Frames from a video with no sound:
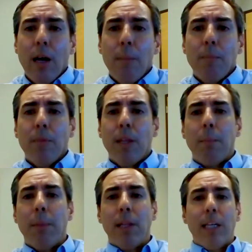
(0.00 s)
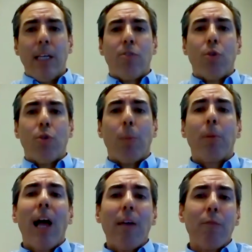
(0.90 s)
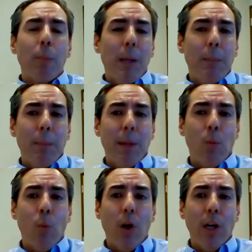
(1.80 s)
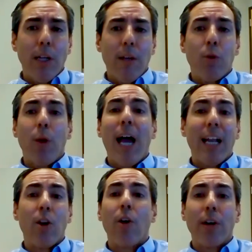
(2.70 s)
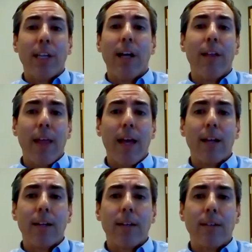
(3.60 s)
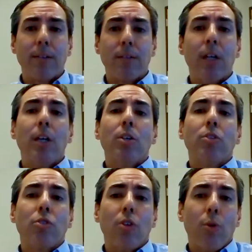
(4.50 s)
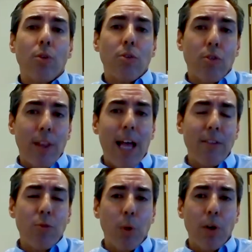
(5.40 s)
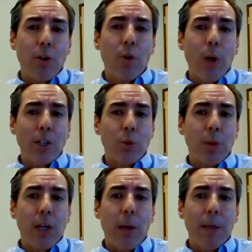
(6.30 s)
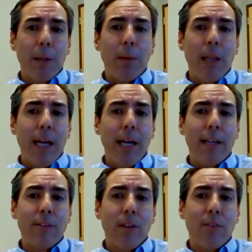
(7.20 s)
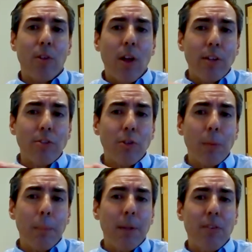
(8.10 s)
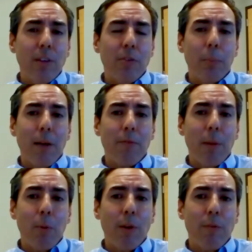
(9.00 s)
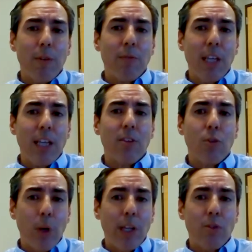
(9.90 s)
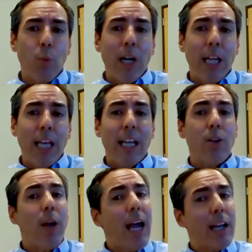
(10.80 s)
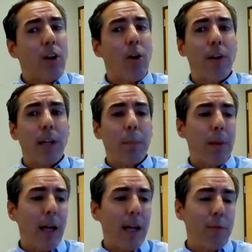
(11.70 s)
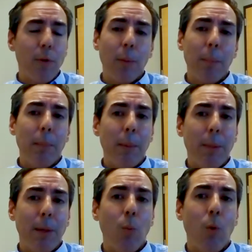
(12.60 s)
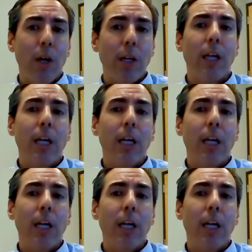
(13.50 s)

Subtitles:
the ability to apply for PPP1 if you hadn't already done that. So that's where your question would come into play, is as long as you're in business by February 15th, 2020, and you hadn't already applied for a PPP1,